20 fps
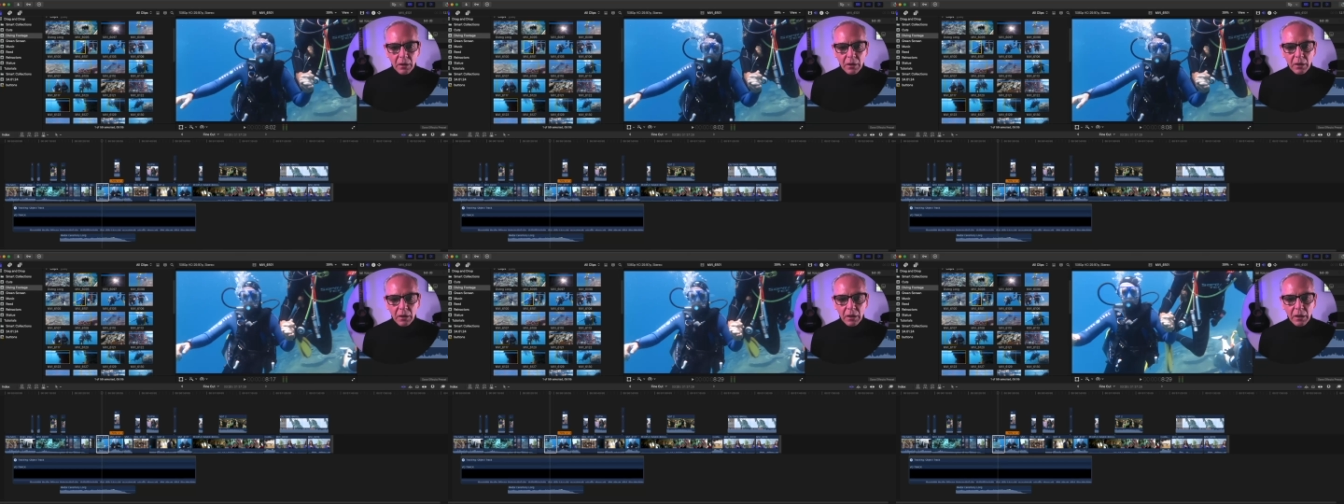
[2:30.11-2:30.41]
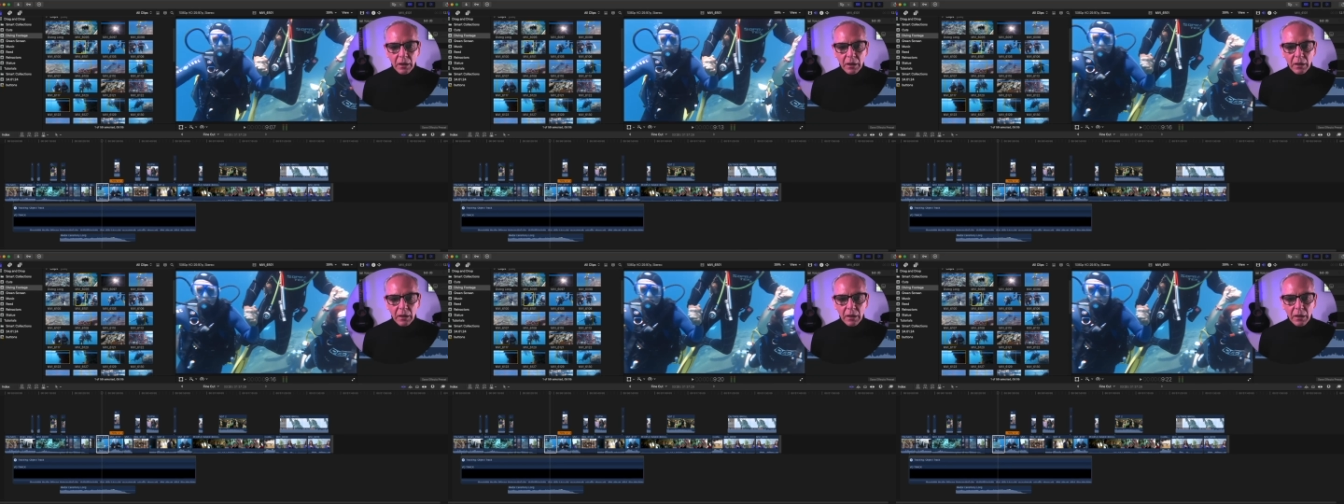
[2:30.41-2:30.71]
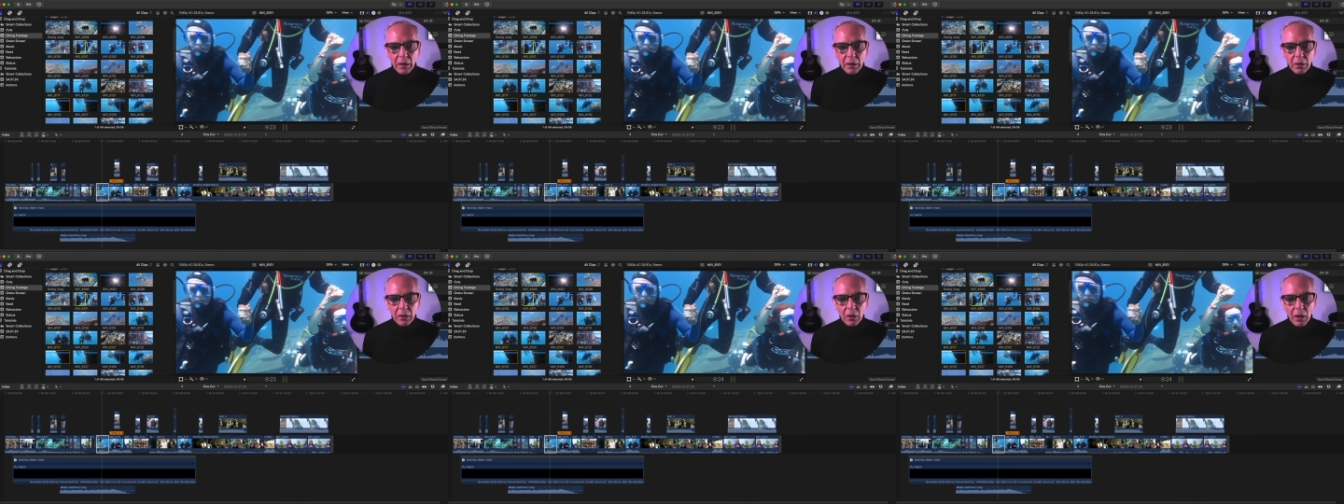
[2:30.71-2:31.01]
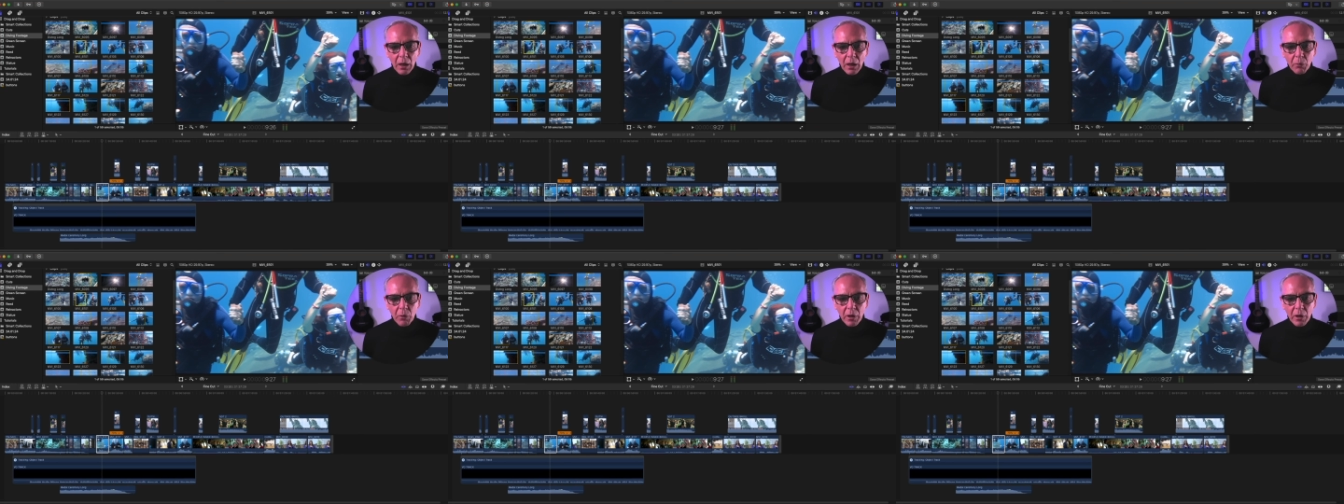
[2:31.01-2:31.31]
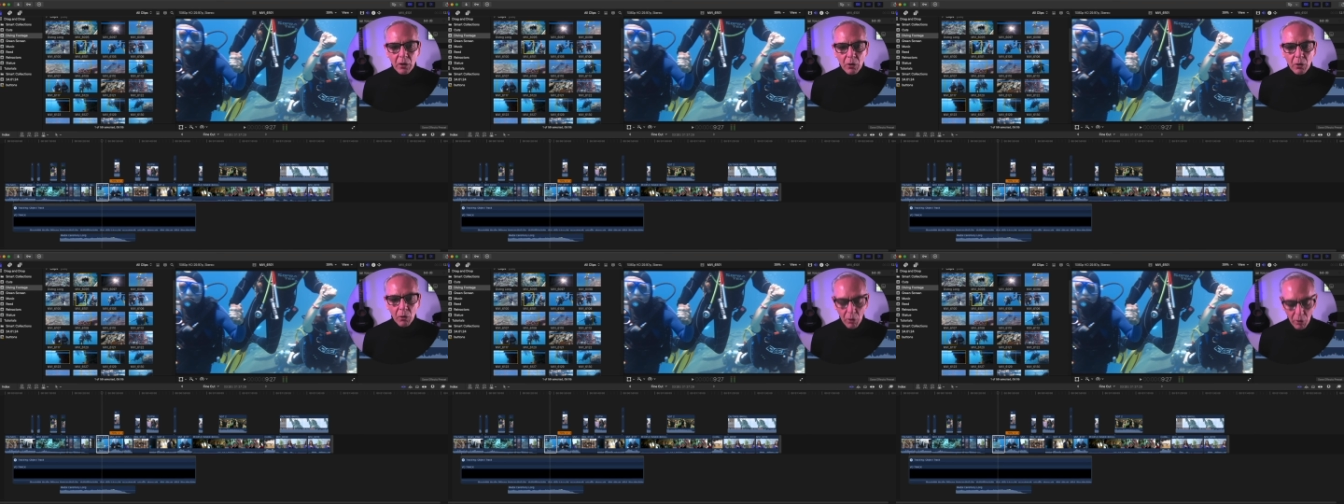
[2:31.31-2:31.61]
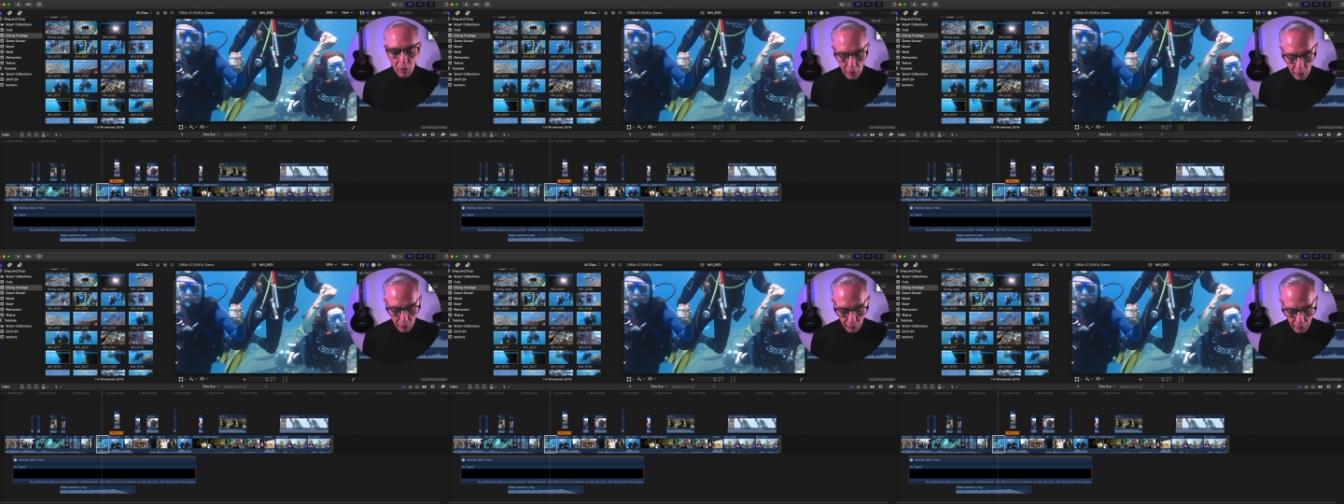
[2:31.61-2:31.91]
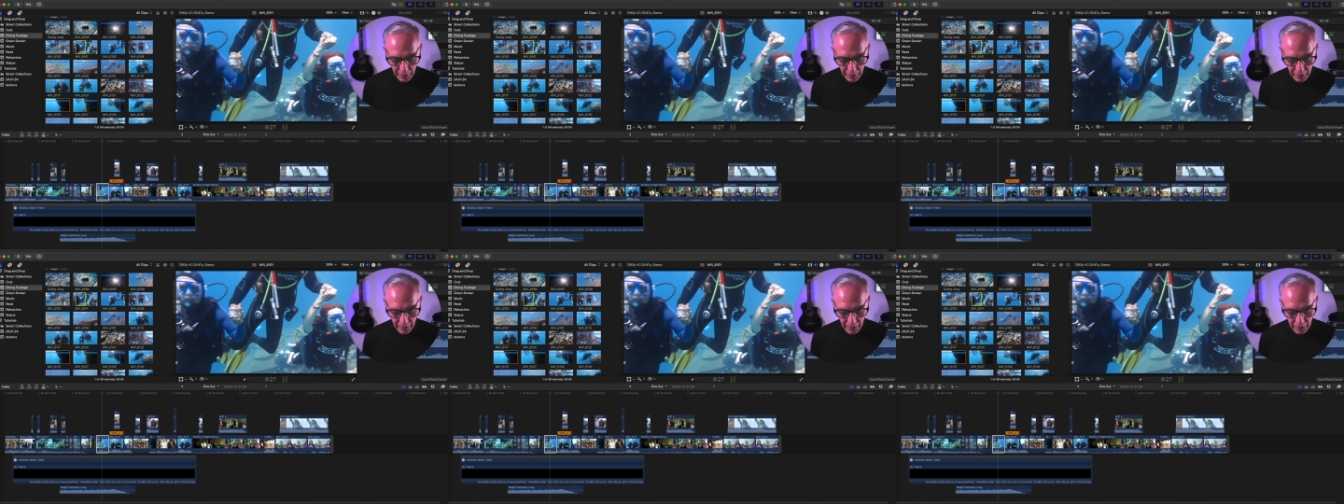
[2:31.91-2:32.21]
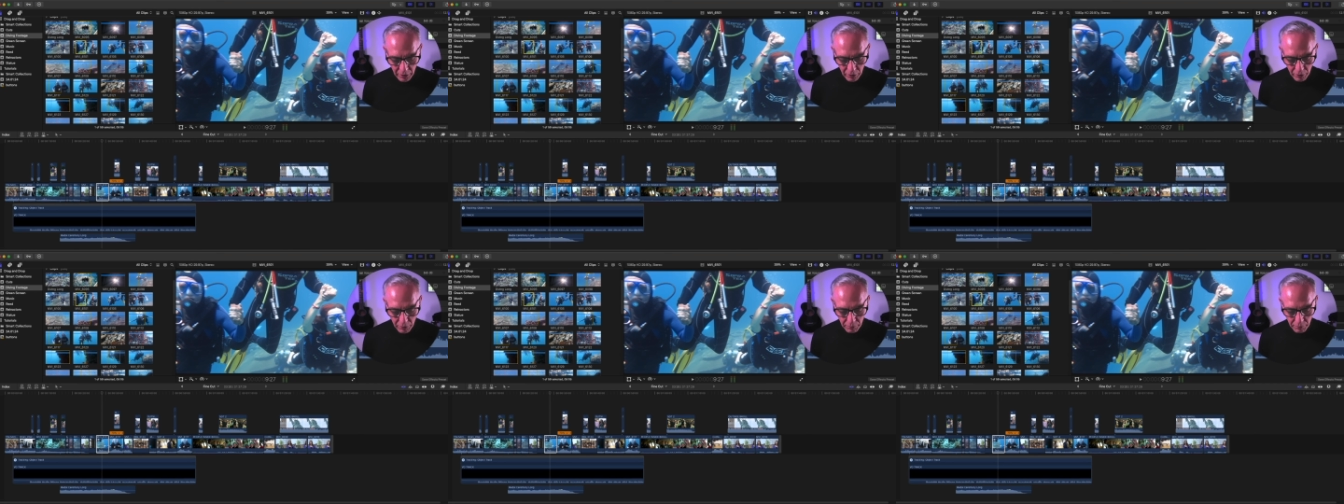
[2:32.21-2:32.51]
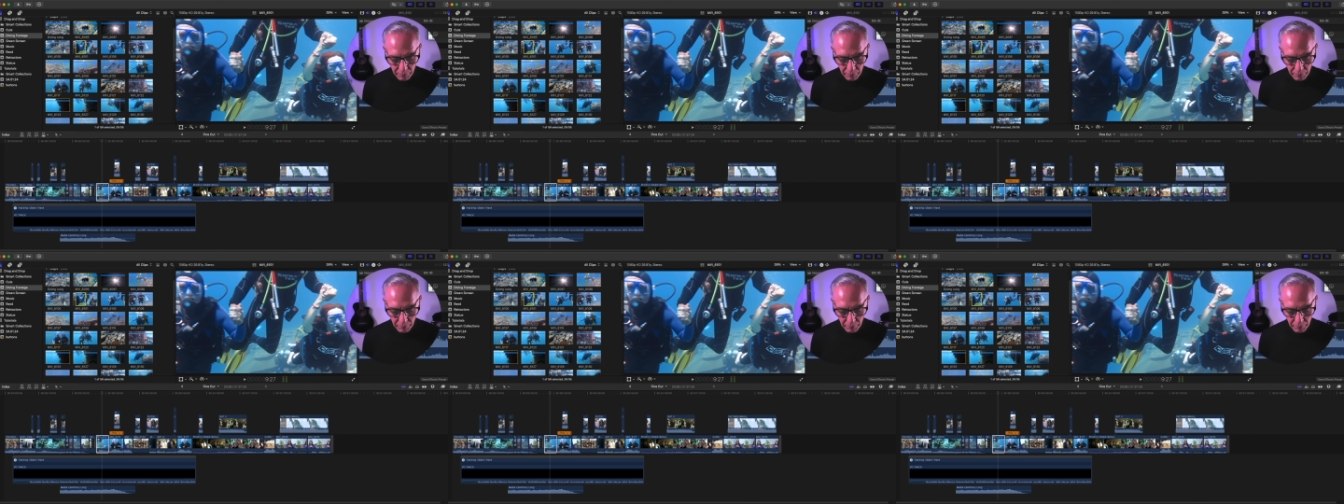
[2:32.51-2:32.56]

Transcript: and I, I want to go all the way to here.